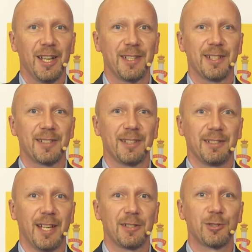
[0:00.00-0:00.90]
Is it
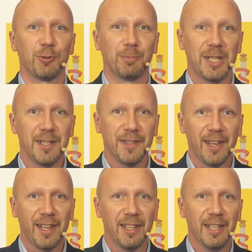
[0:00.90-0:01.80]
yet to be
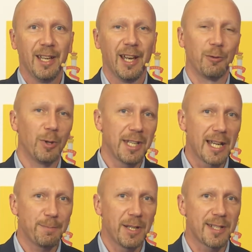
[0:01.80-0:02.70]
there? And what
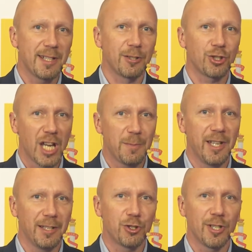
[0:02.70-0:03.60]
aspects can shape
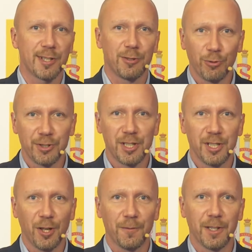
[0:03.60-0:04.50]
the energy
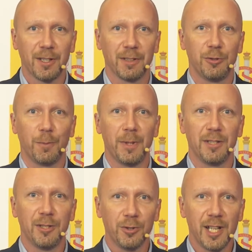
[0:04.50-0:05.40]
security of the
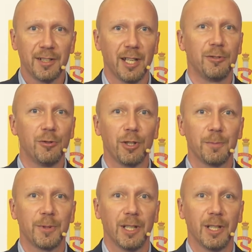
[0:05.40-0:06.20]
European Union and Europe